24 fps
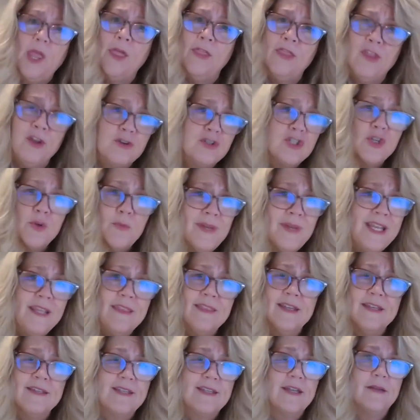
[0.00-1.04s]
there's so many
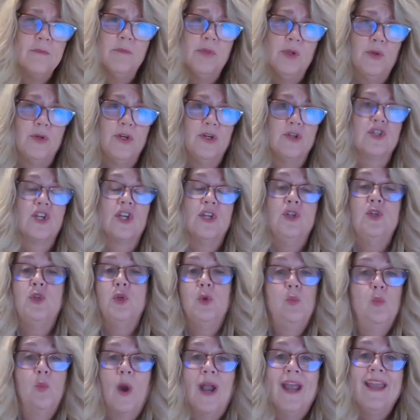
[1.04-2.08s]
things that employers can
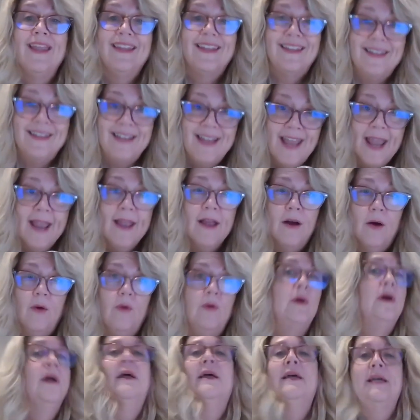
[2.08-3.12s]
do right
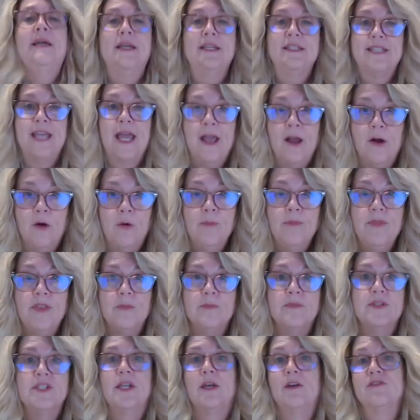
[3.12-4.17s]
now to help
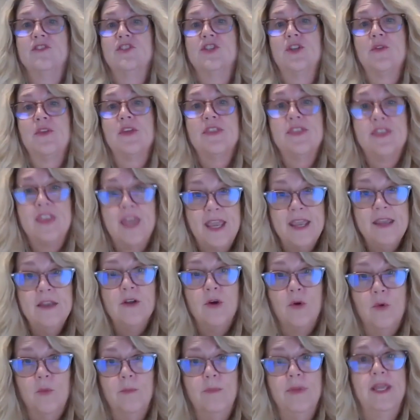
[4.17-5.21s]
themselves so that they
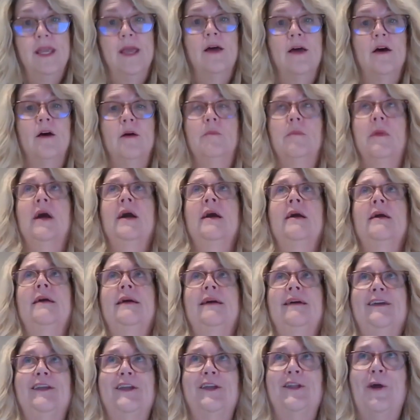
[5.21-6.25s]
don't become,
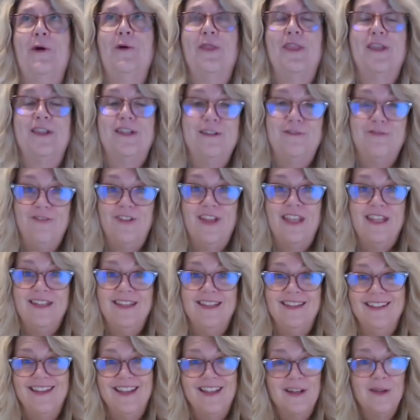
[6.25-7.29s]
you know, the
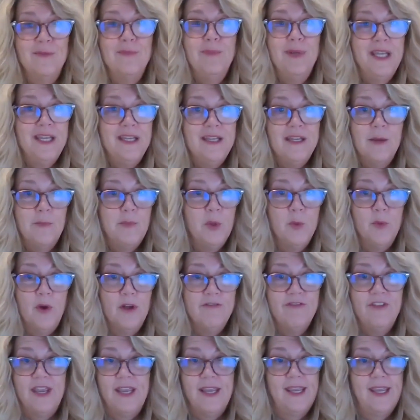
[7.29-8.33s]
defendant in a
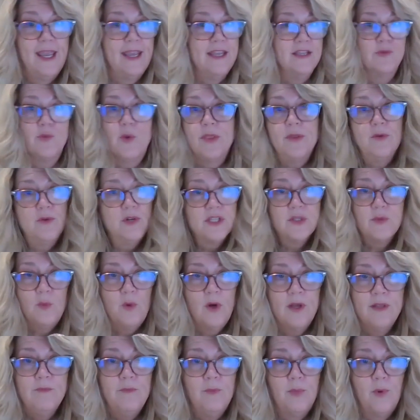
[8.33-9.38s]
PWFA case, whether it's
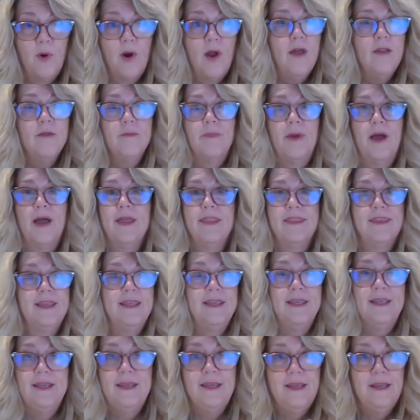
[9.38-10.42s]
one brought by the
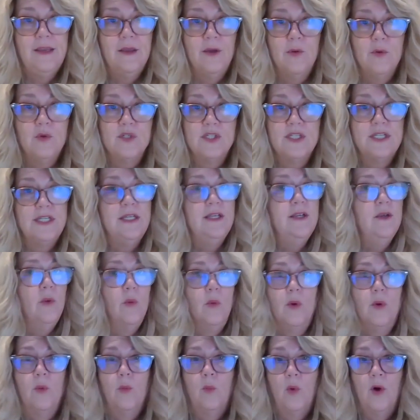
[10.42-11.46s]
EEOC
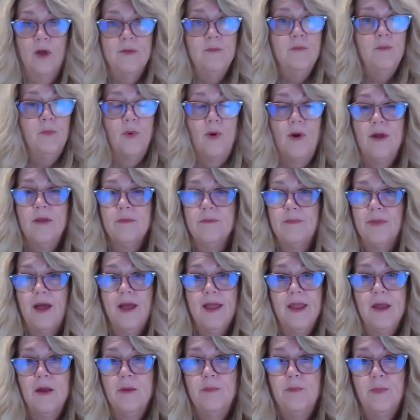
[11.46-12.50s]
or one brought by
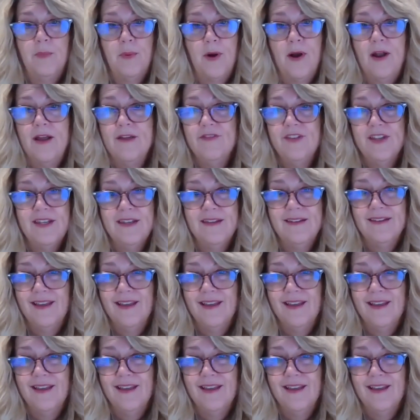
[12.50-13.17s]
a private